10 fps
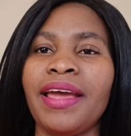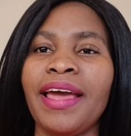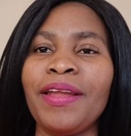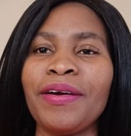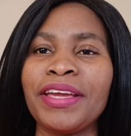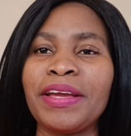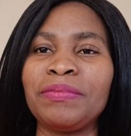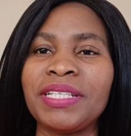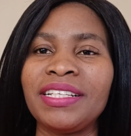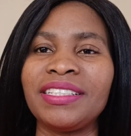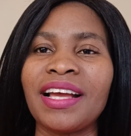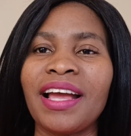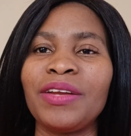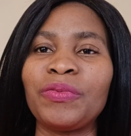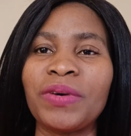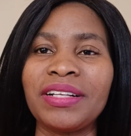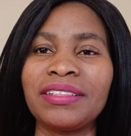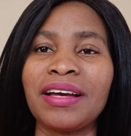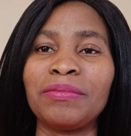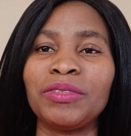Hello game changer and
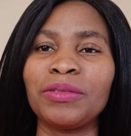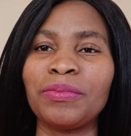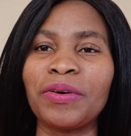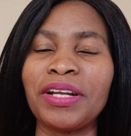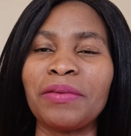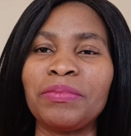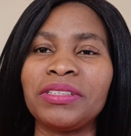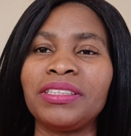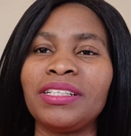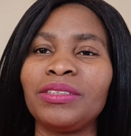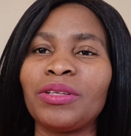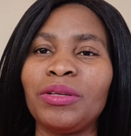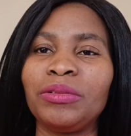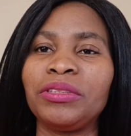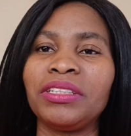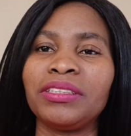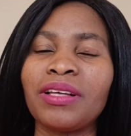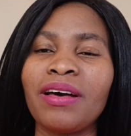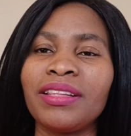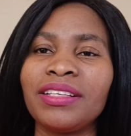welcome to Bona Business Solutions.
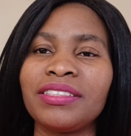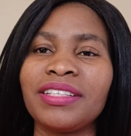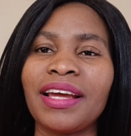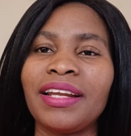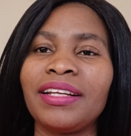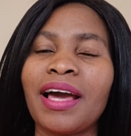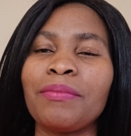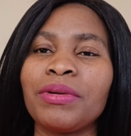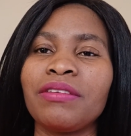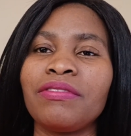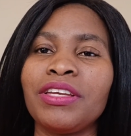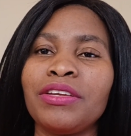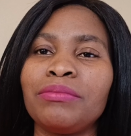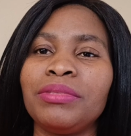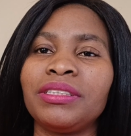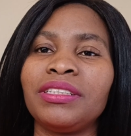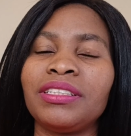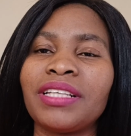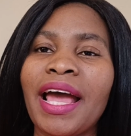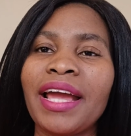On this channel, I'm giving you
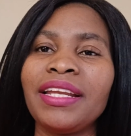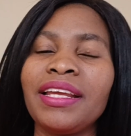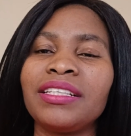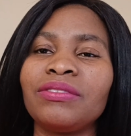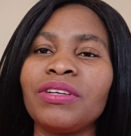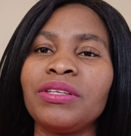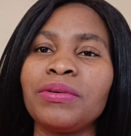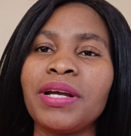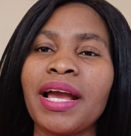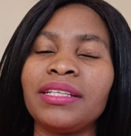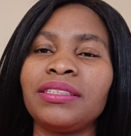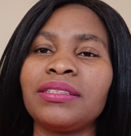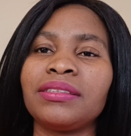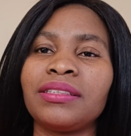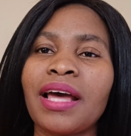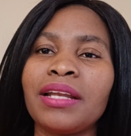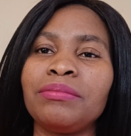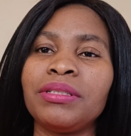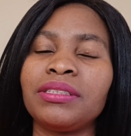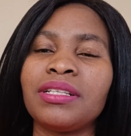business ideas for you guys to
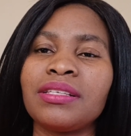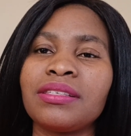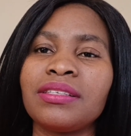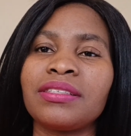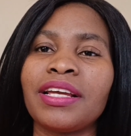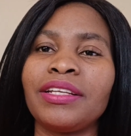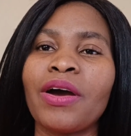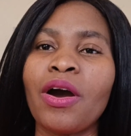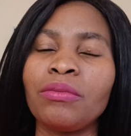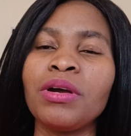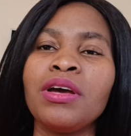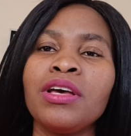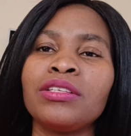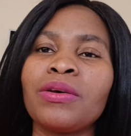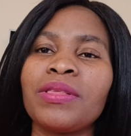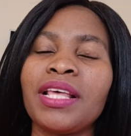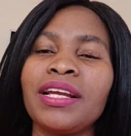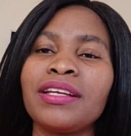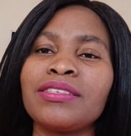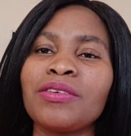start businesses at home. So
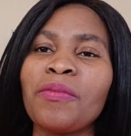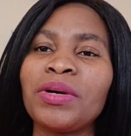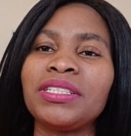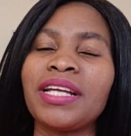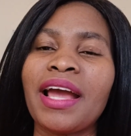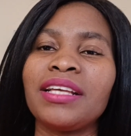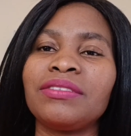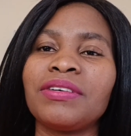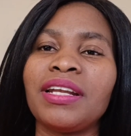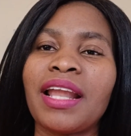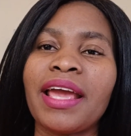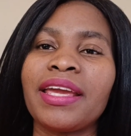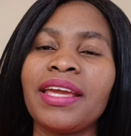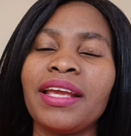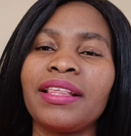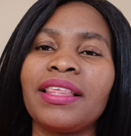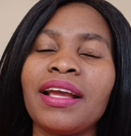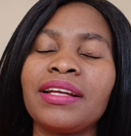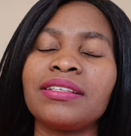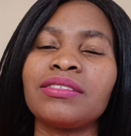thank you so much guys for liking.
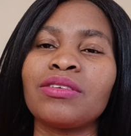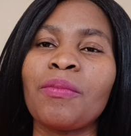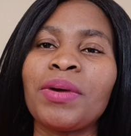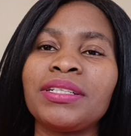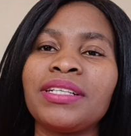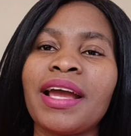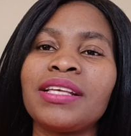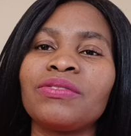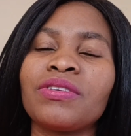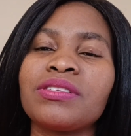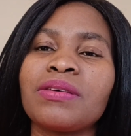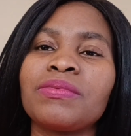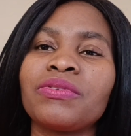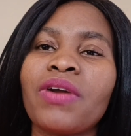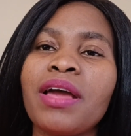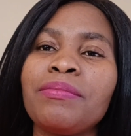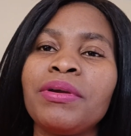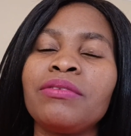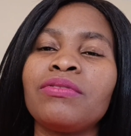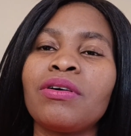Thank you so much guys for
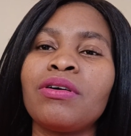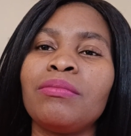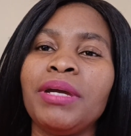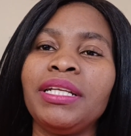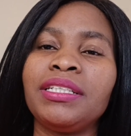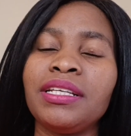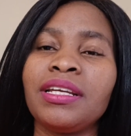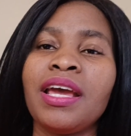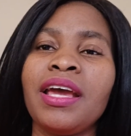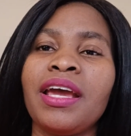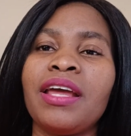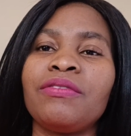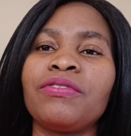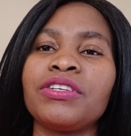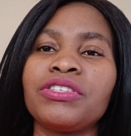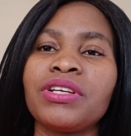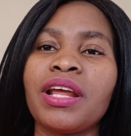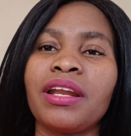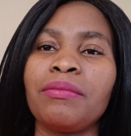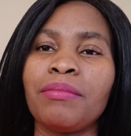subscribing, for commenting and for
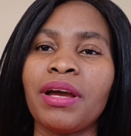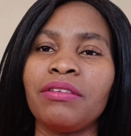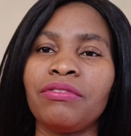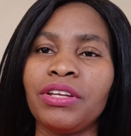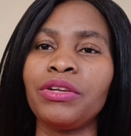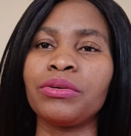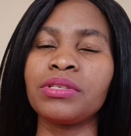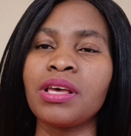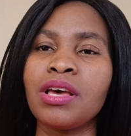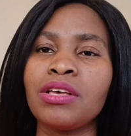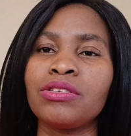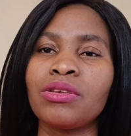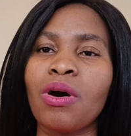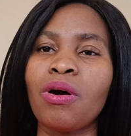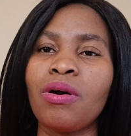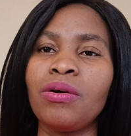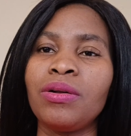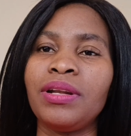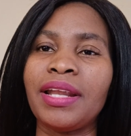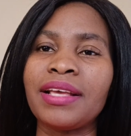sharing my videos. So
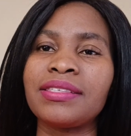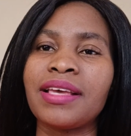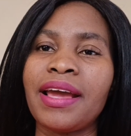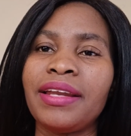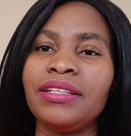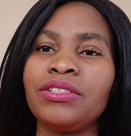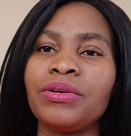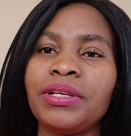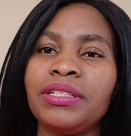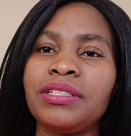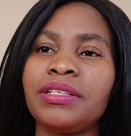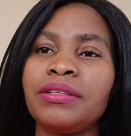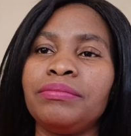let's get into it.